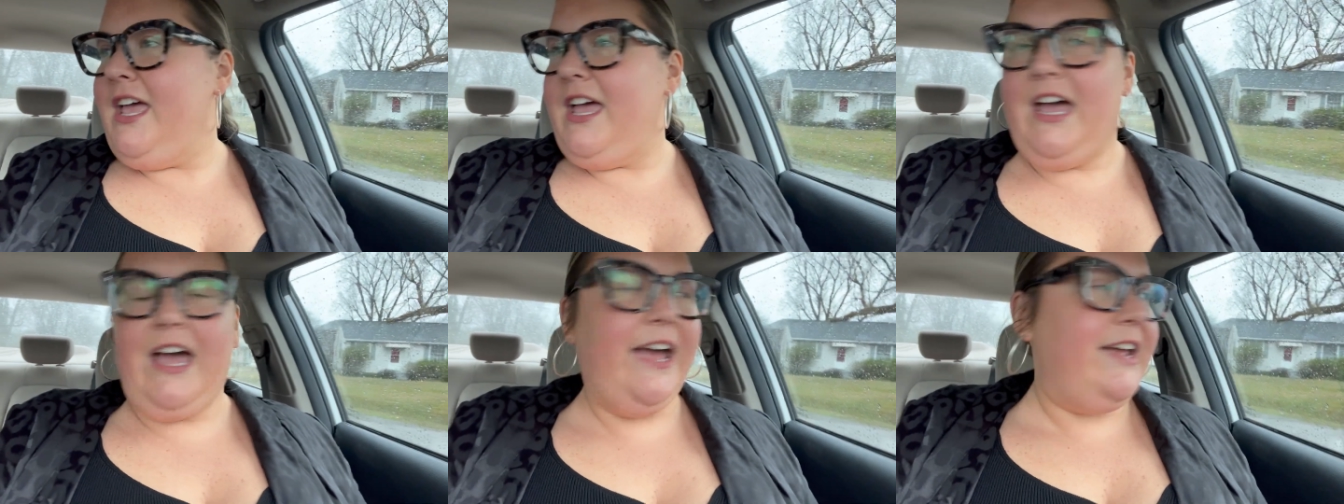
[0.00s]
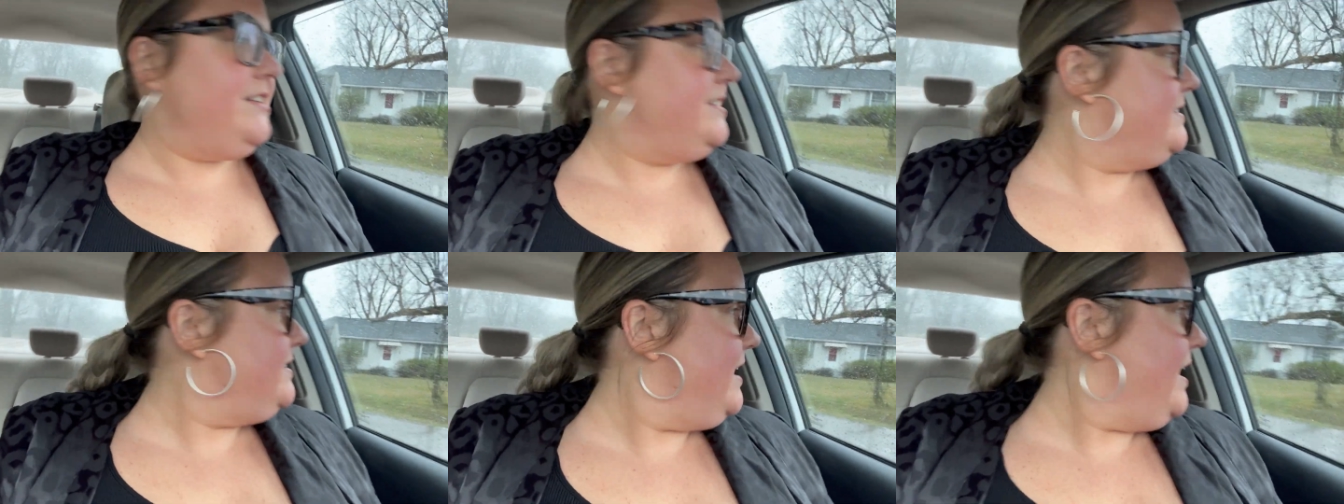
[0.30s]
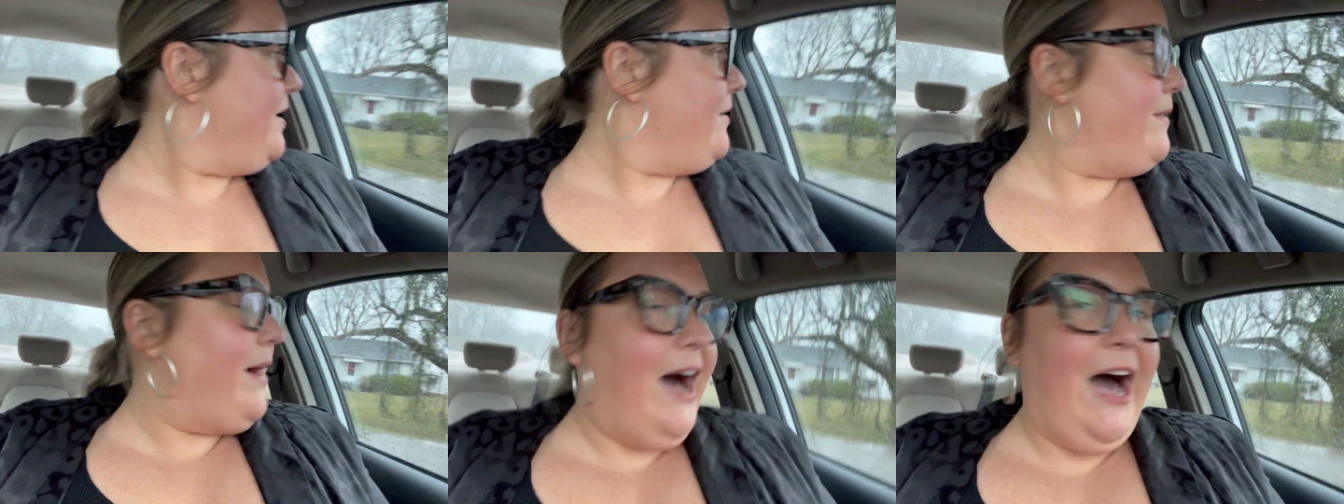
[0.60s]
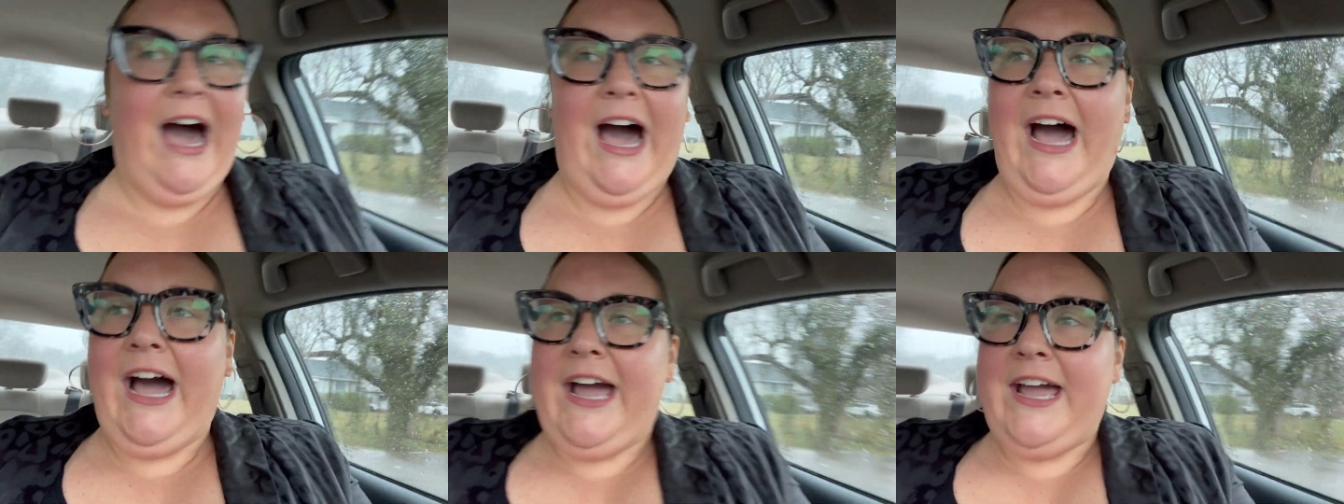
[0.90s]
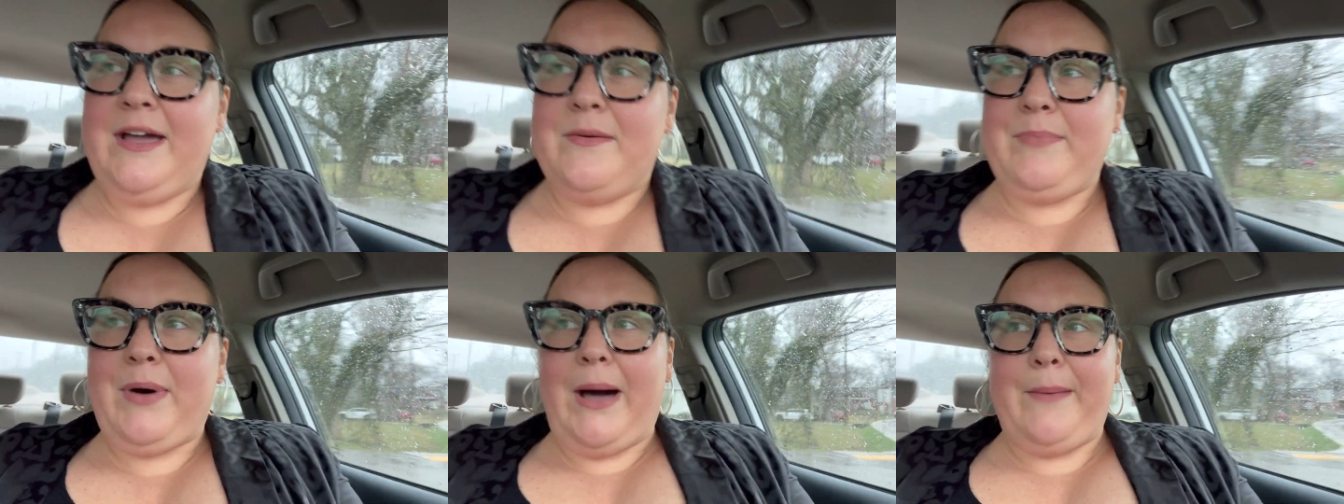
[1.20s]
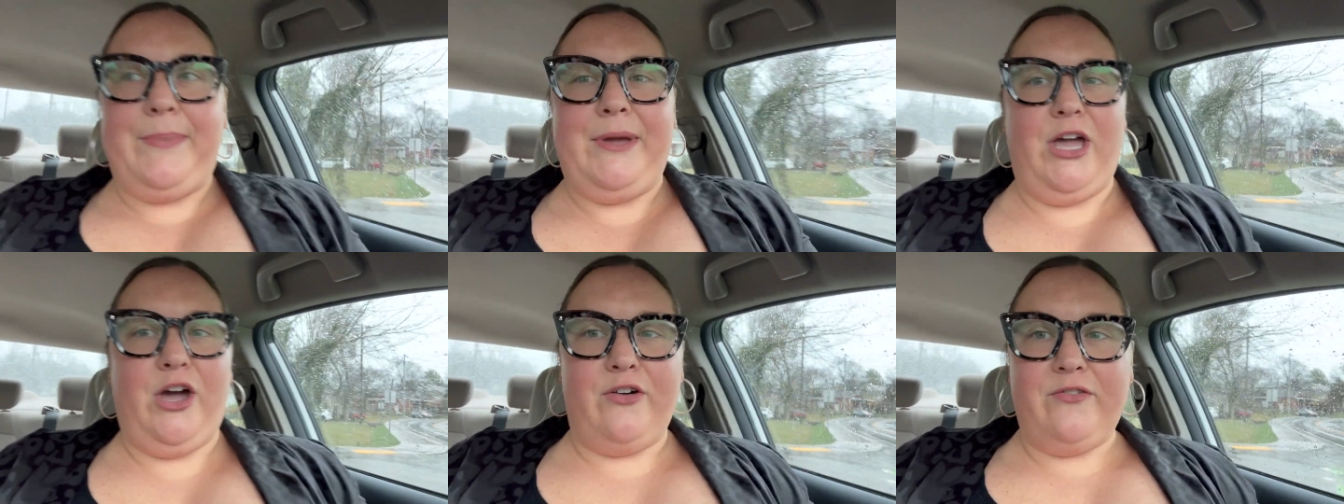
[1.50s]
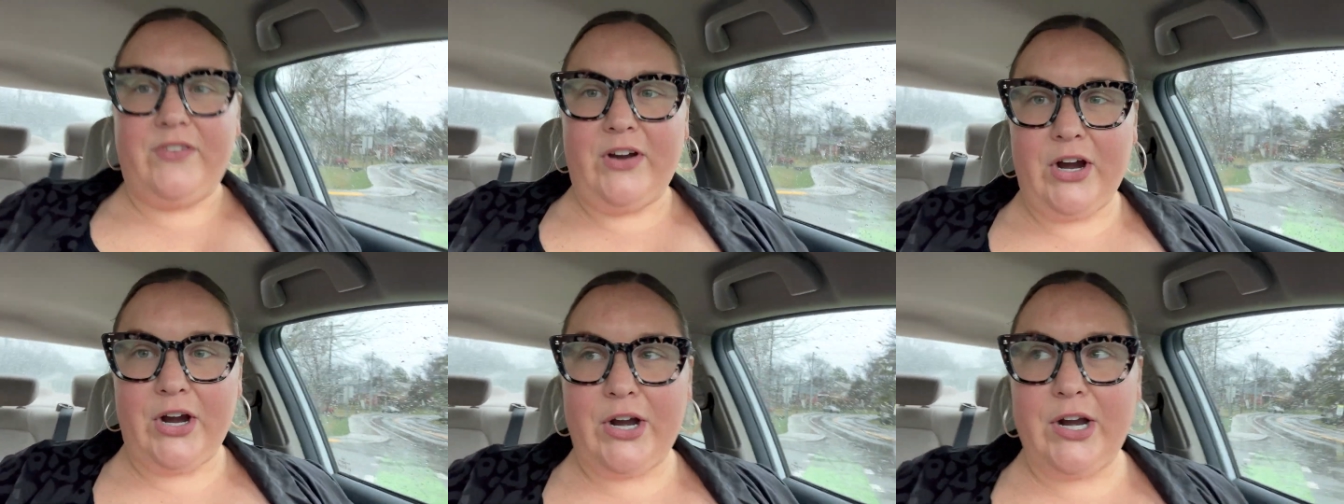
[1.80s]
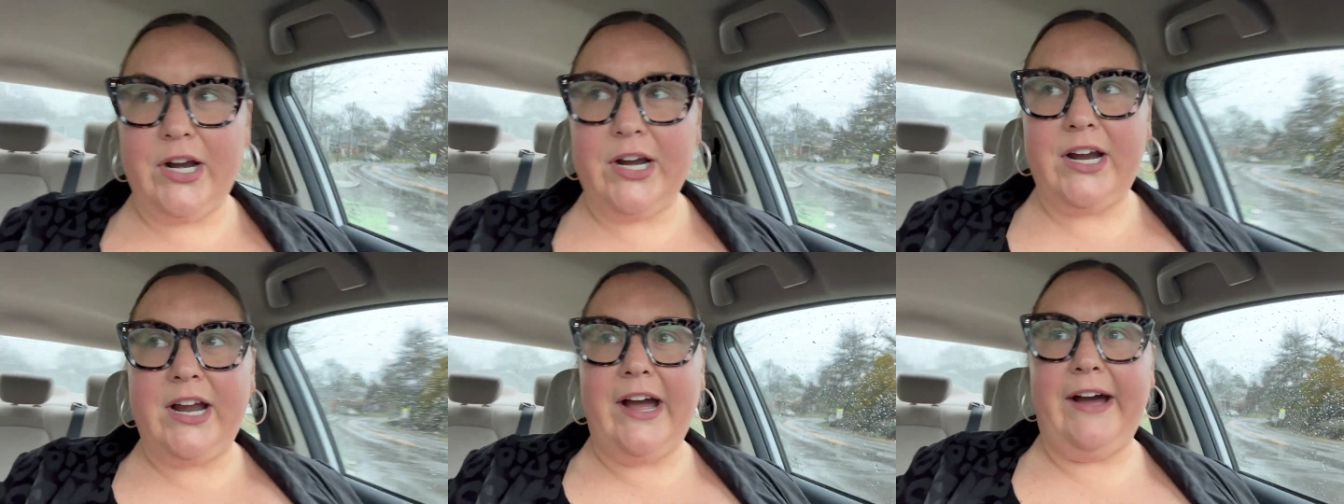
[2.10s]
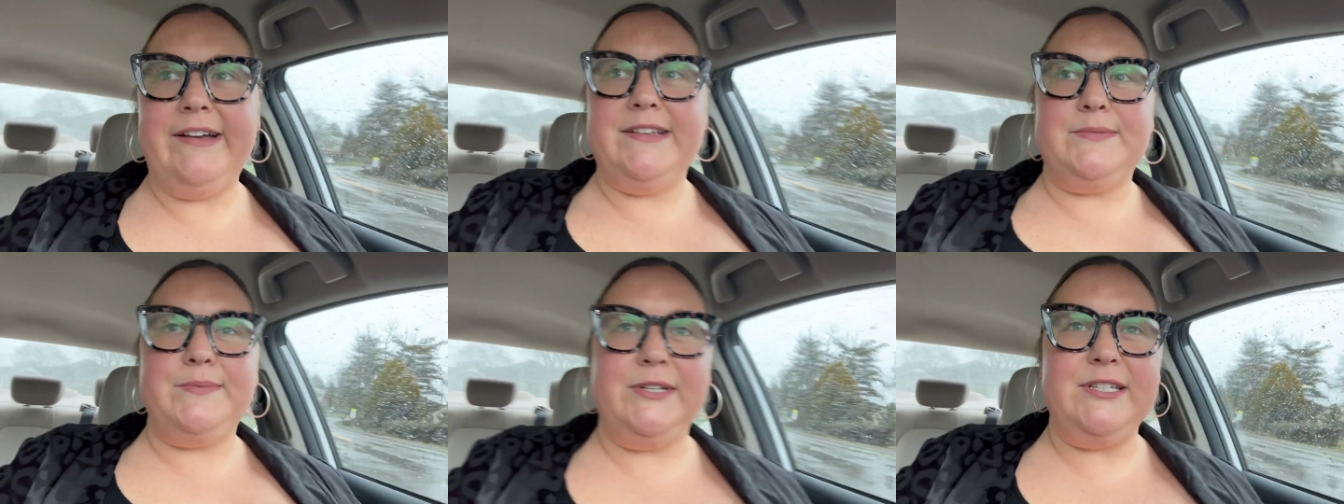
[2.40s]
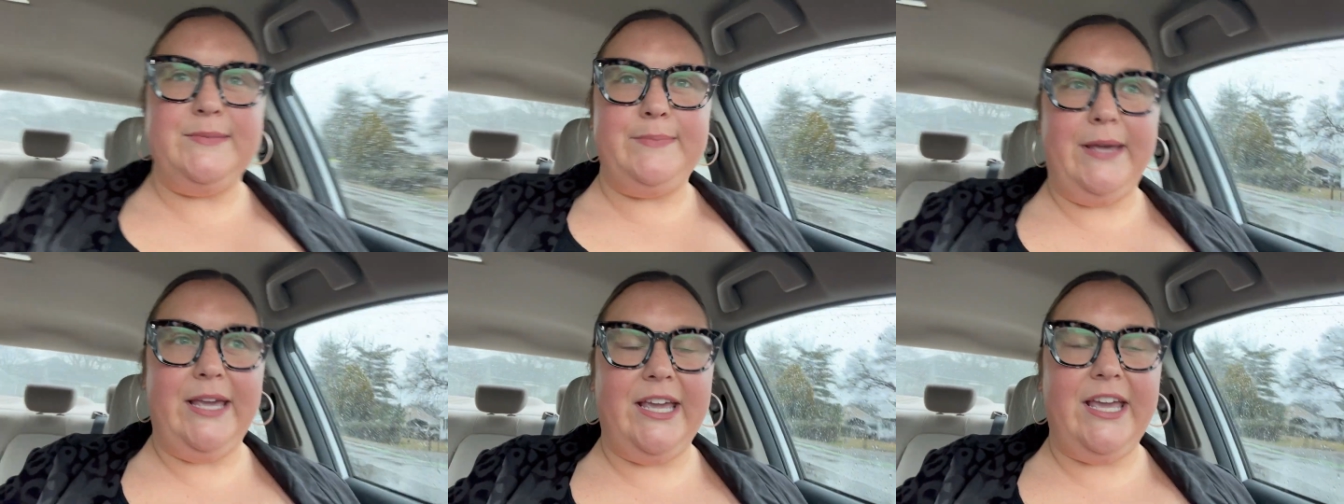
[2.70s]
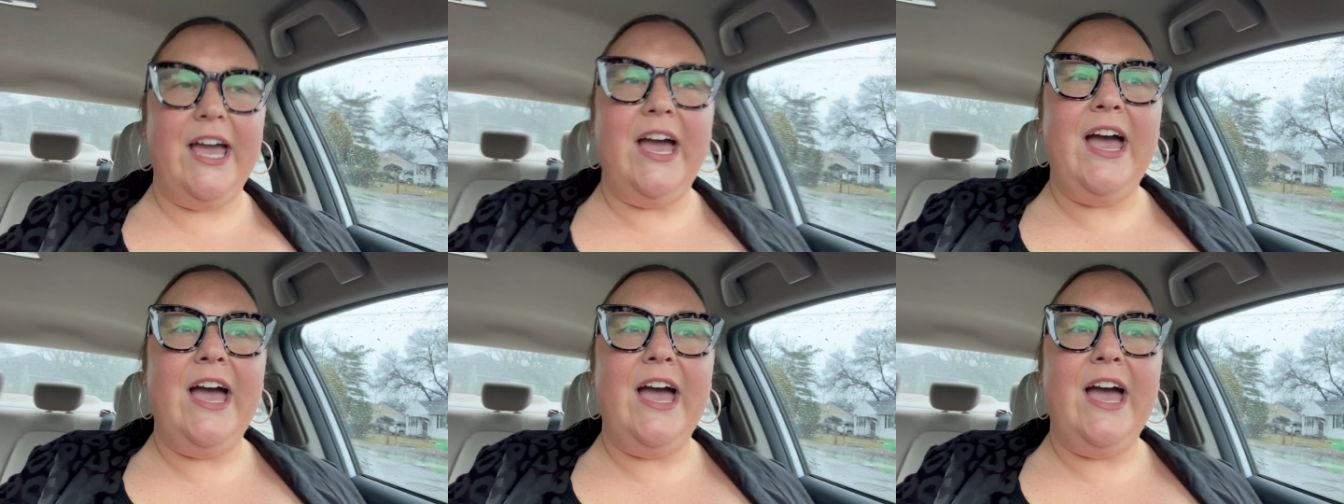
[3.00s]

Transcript: And so I am popping over as we speak.